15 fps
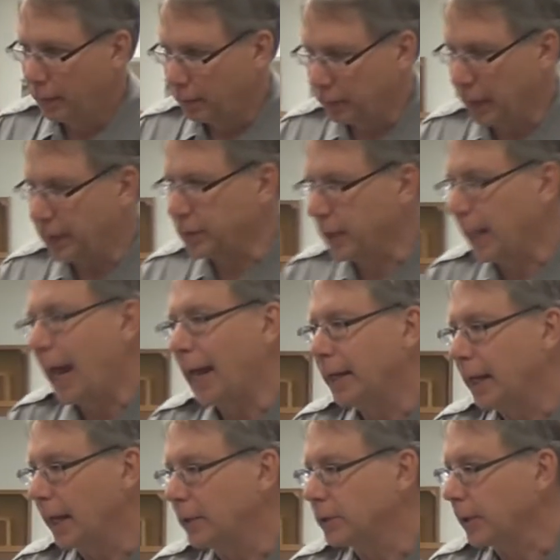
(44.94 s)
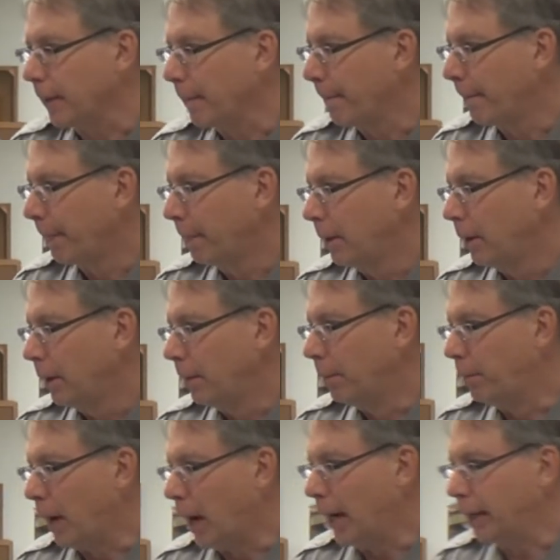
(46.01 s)
things of that nature.
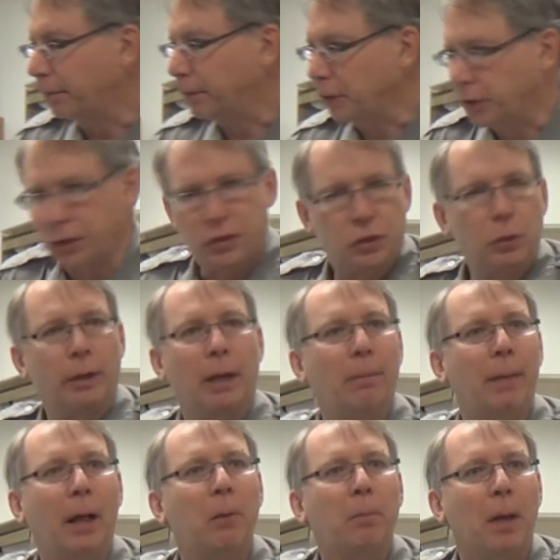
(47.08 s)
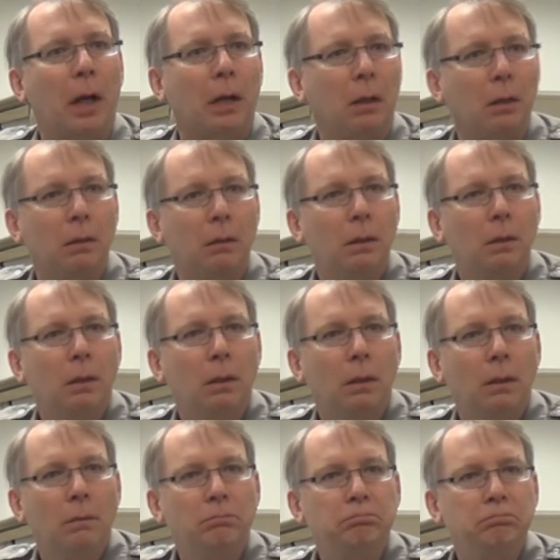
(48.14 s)
But if you're just doing a belt buckle,
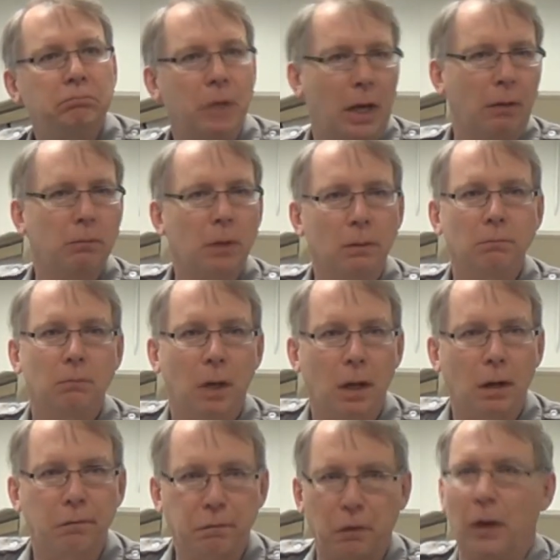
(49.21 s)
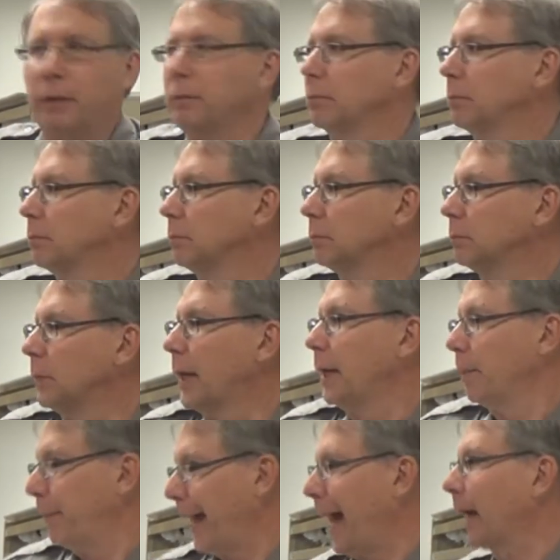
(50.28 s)
a front
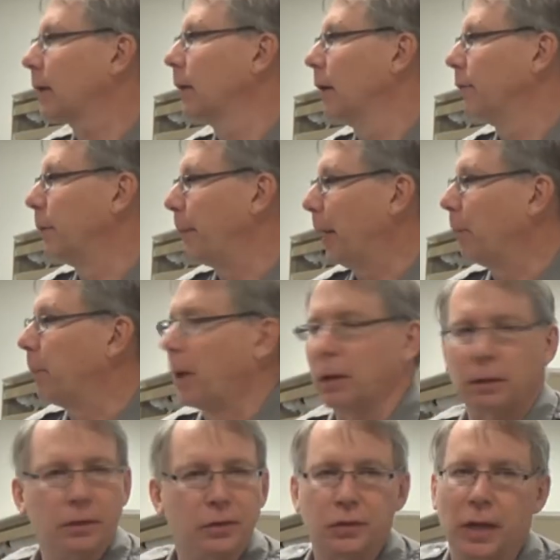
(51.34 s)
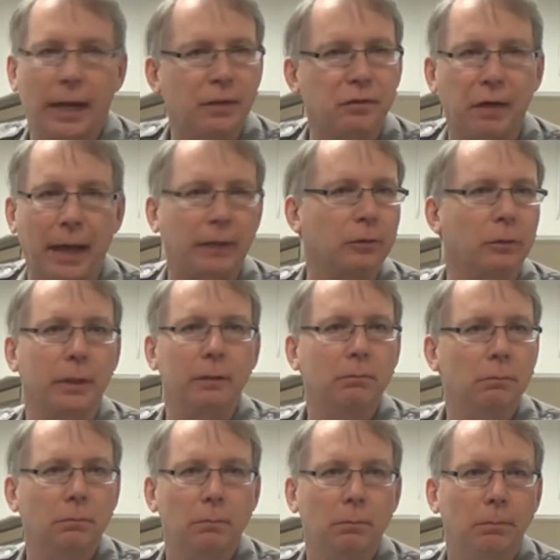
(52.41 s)
and a back of the belt buckle is satisfactory
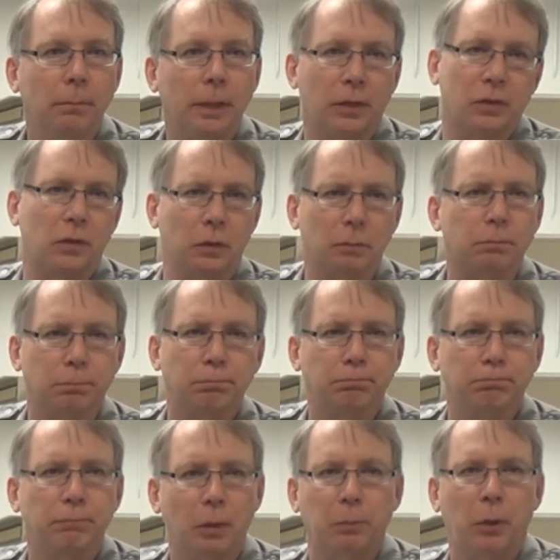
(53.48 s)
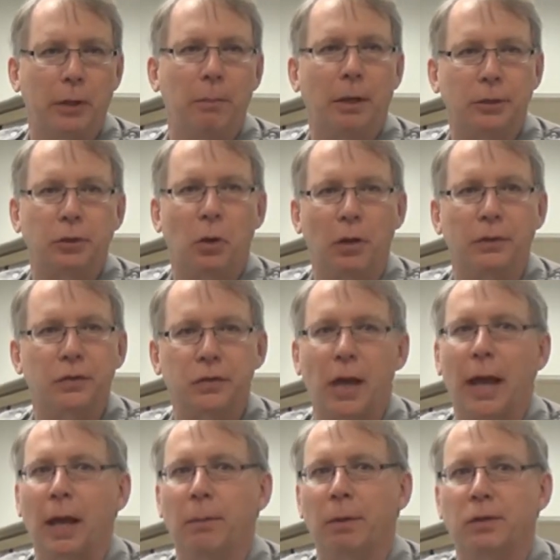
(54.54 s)
because they're pretty much all the
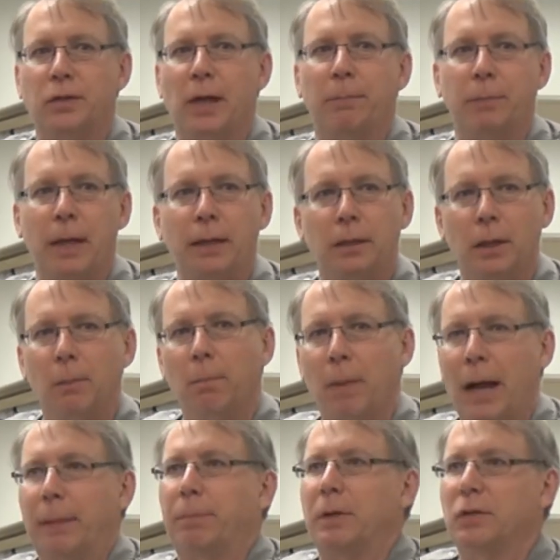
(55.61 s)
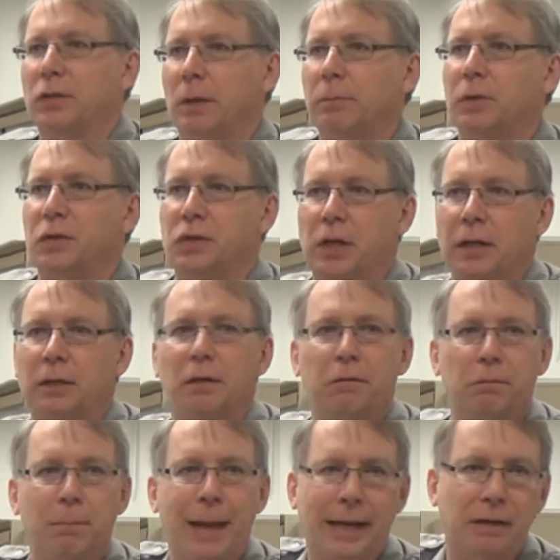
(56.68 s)
same, except that there might be some
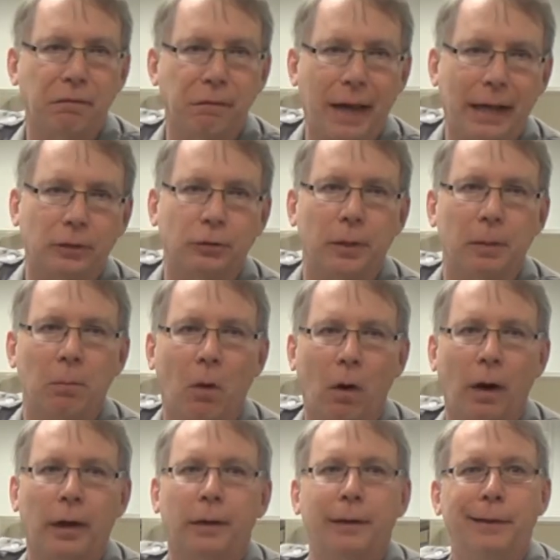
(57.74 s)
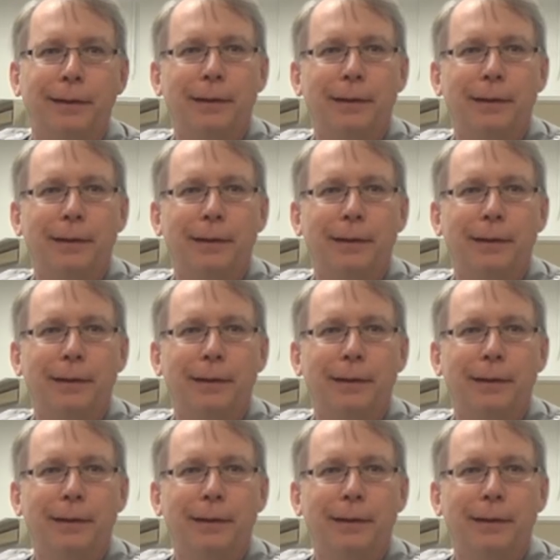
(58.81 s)
distinctive manufacturing mark